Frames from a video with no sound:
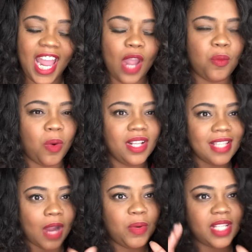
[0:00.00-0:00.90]
And
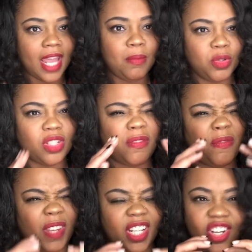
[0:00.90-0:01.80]
once I was able to
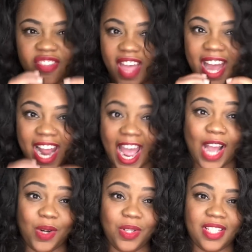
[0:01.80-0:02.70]
figure that
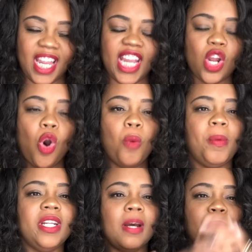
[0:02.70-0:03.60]
out, it
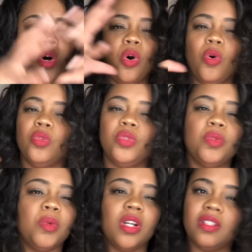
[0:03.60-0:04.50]
opened up a whole
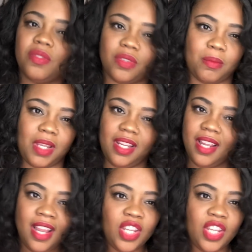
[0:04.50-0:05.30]
new world for me.